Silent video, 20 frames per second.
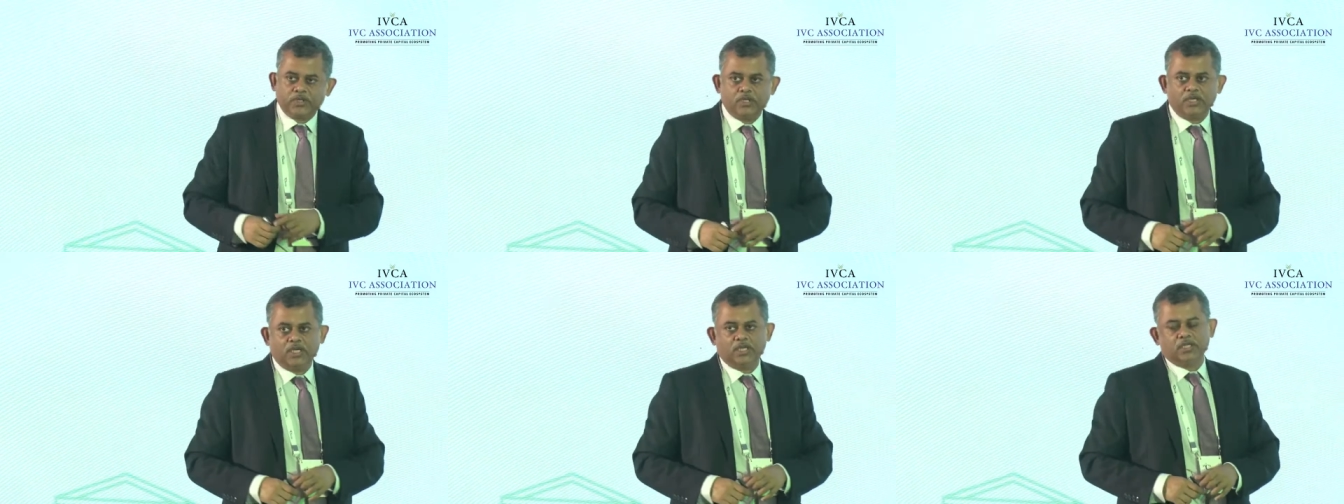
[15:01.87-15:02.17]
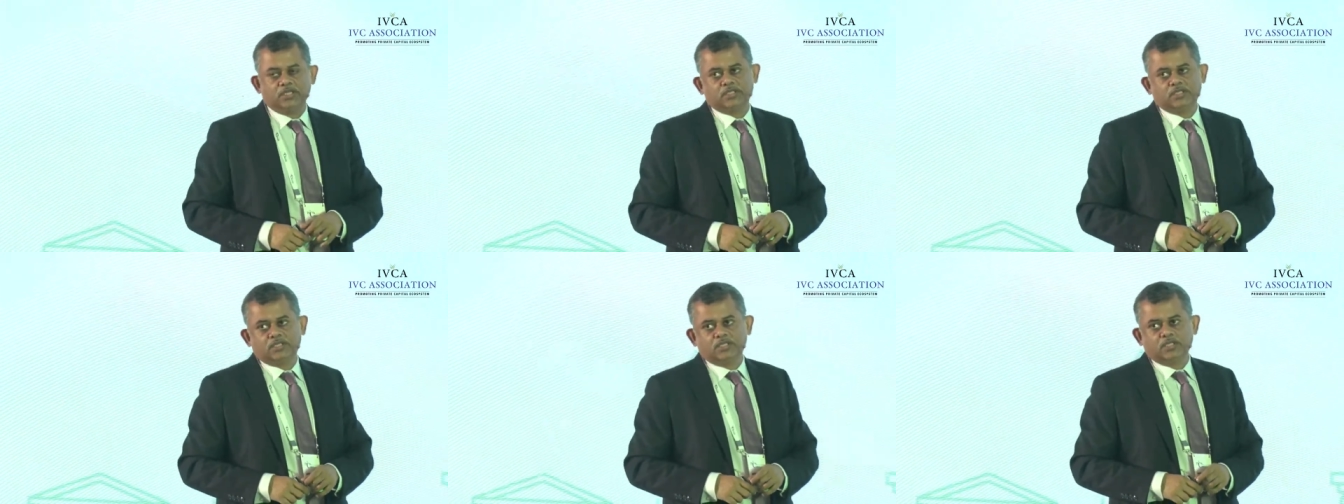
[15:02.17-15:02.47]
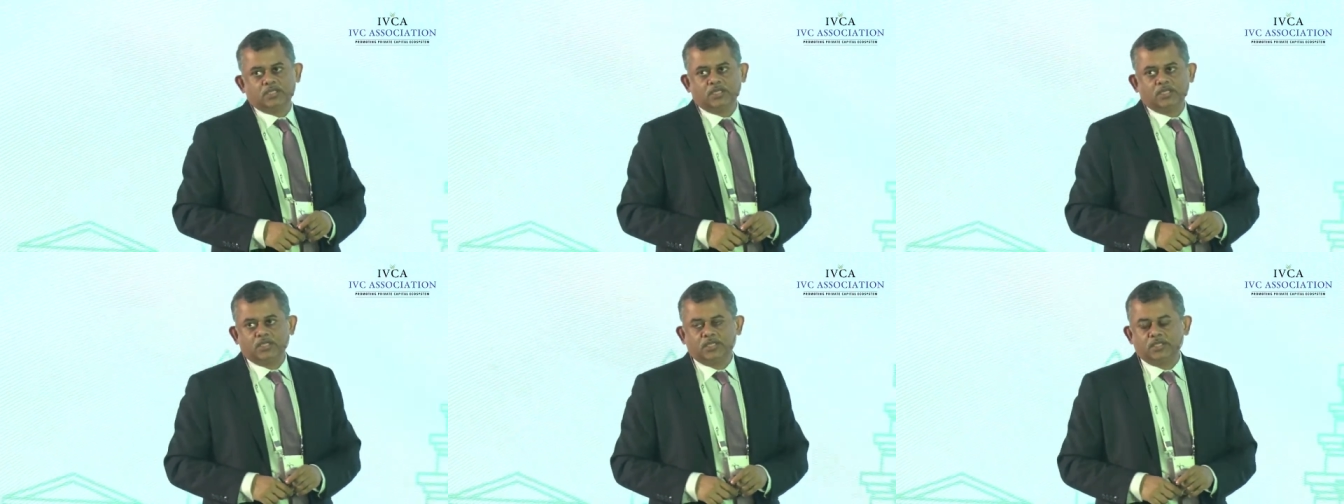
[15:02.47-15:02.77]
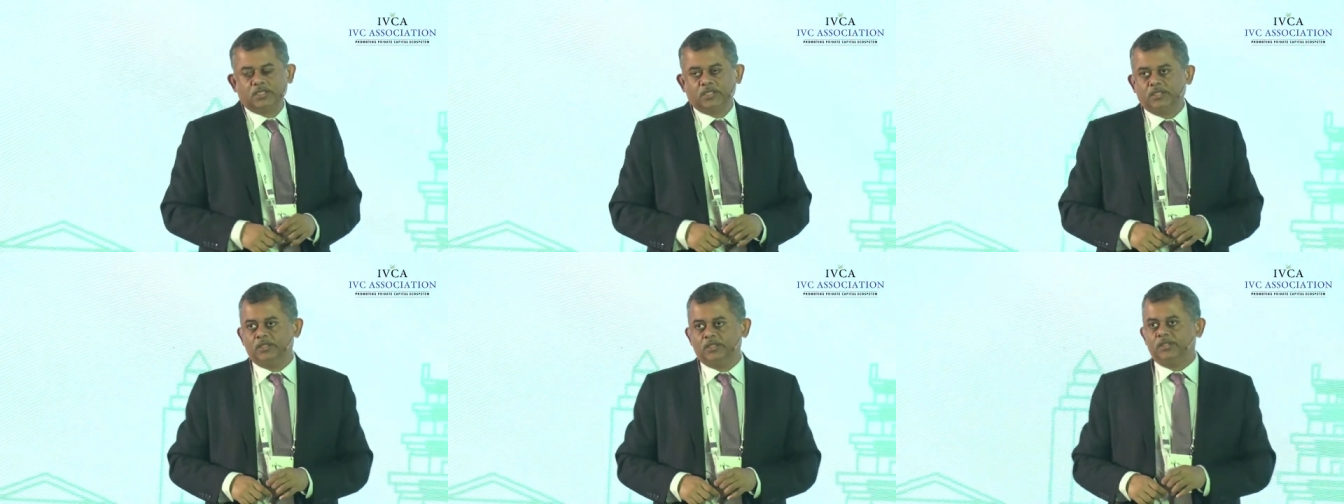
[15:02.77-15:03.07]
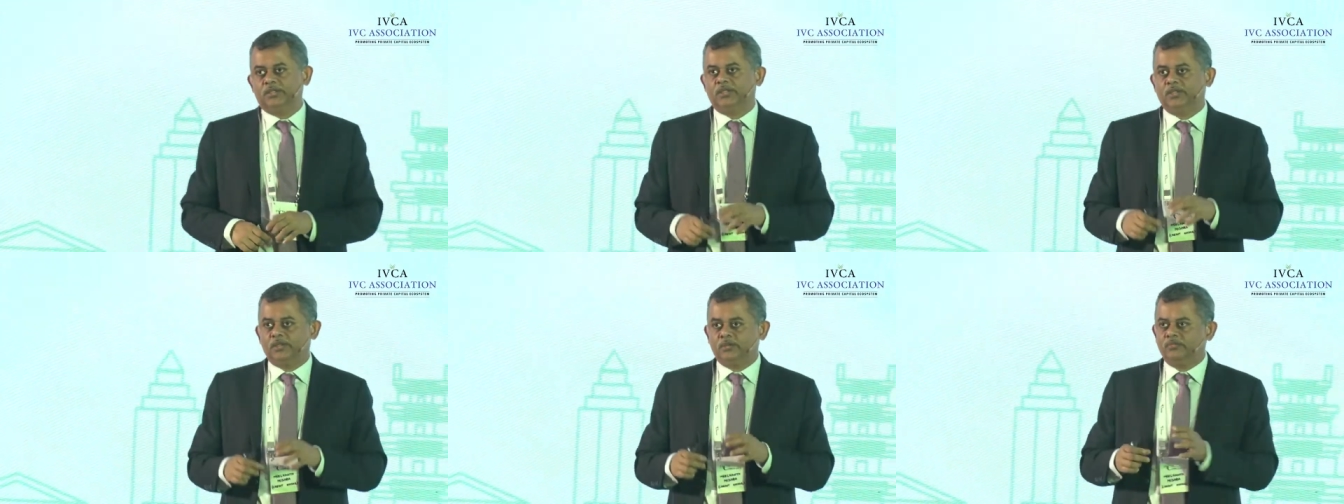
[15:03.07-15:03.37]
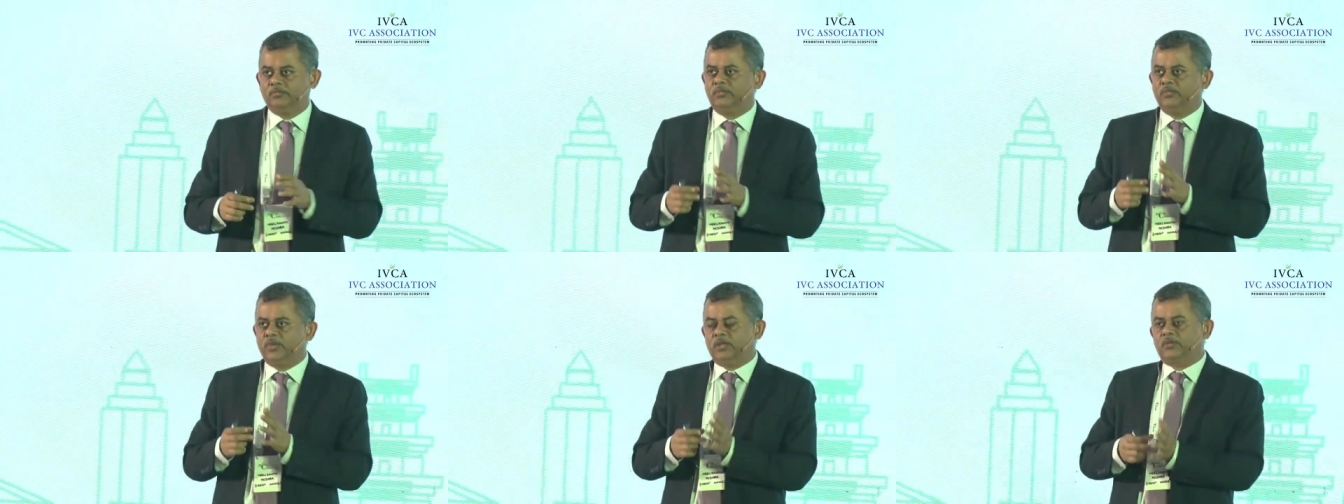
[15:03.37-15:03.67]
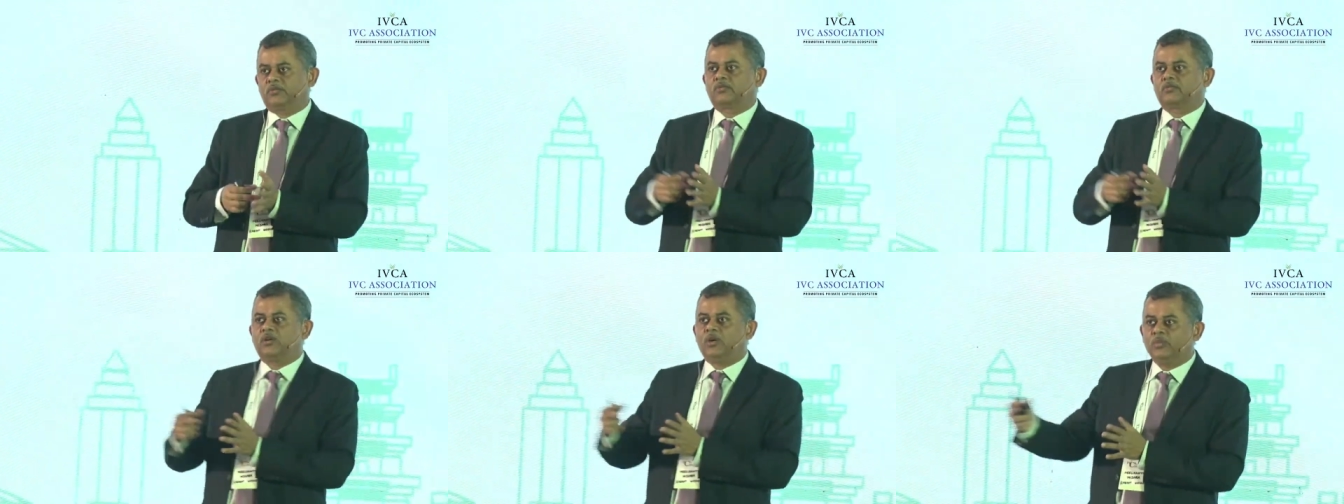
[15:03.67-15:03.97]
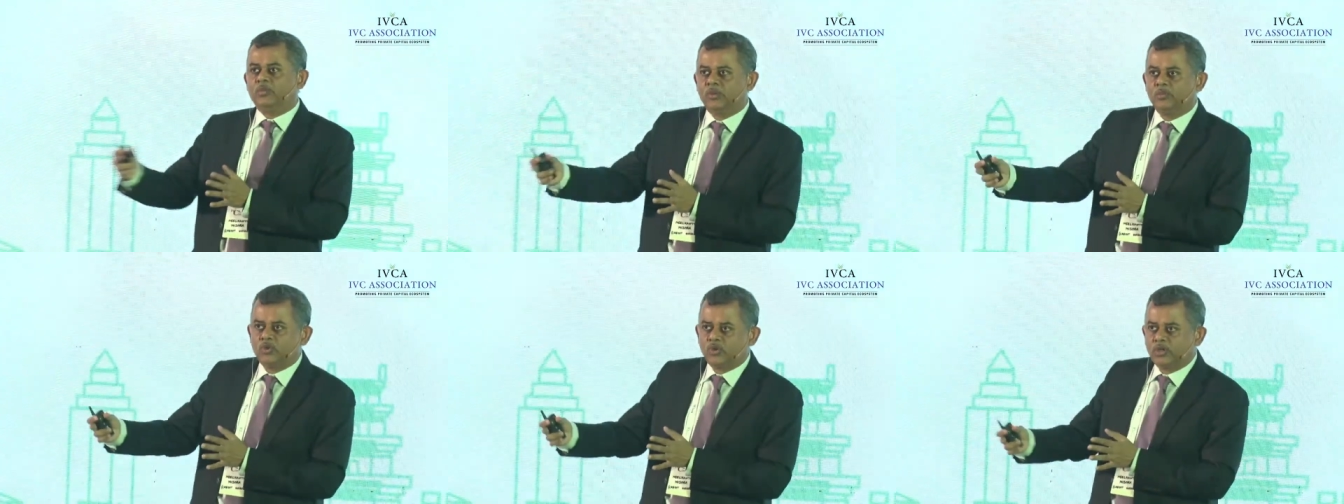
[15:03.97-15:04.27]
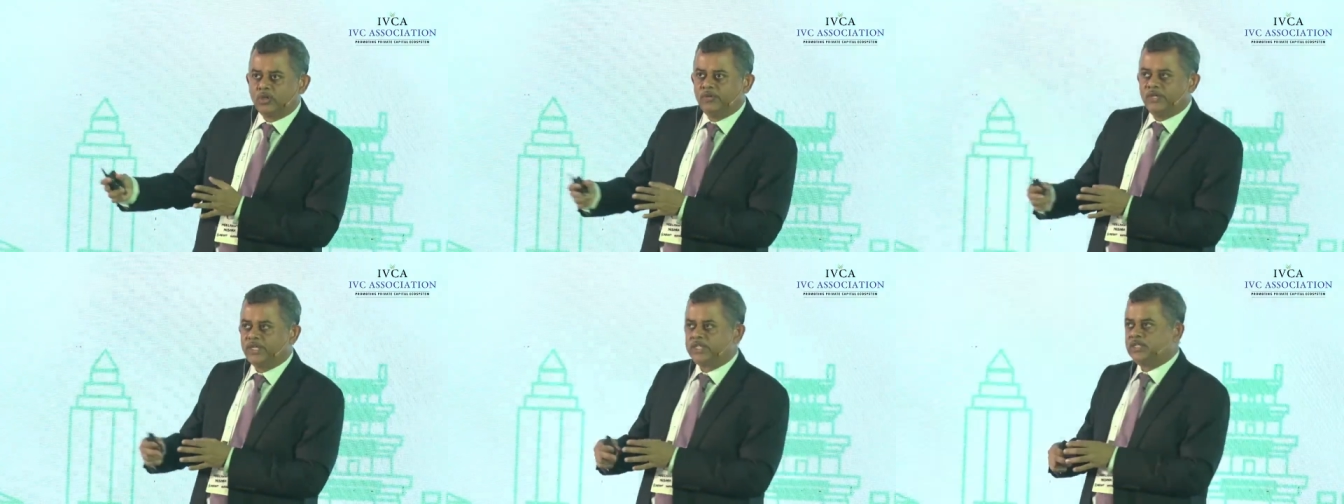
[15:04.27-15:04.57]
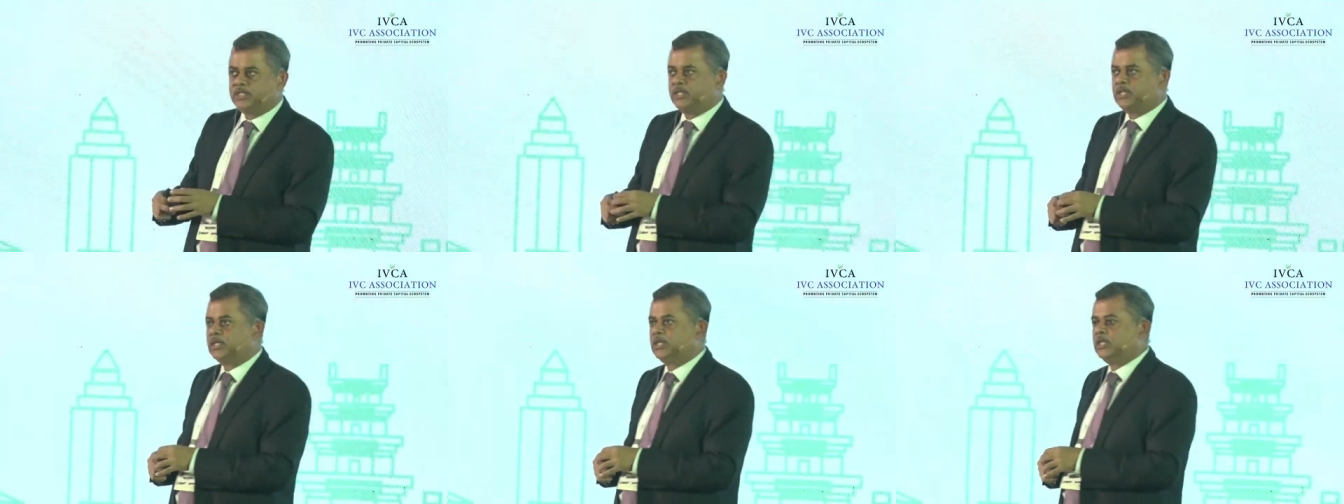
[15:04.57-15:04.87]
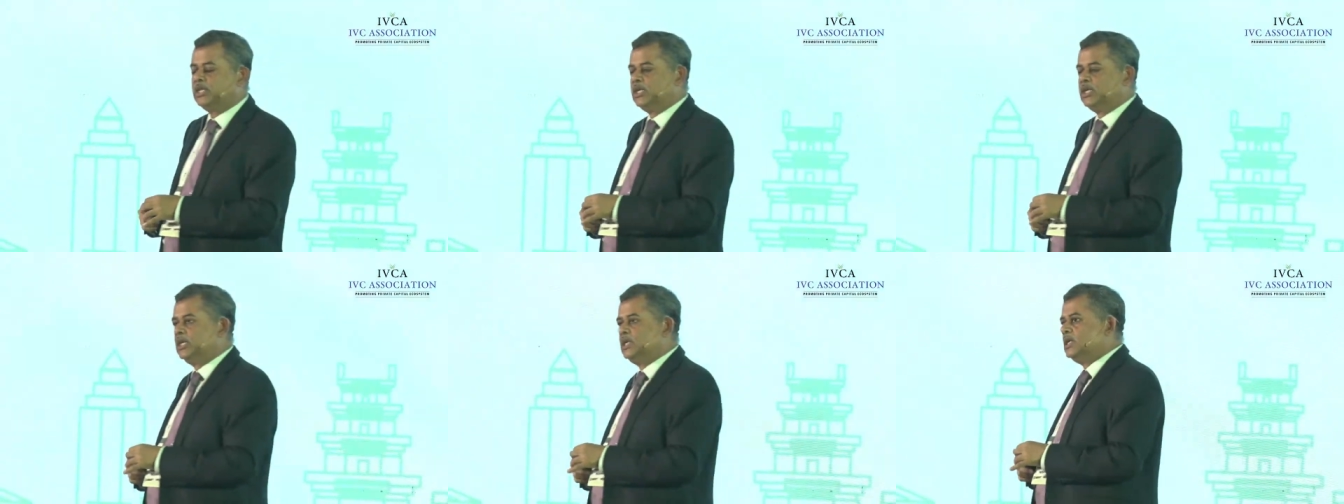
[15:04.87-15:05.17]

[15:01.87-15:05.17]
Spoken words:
Inflation, if there are questions, I'll be happy to address them.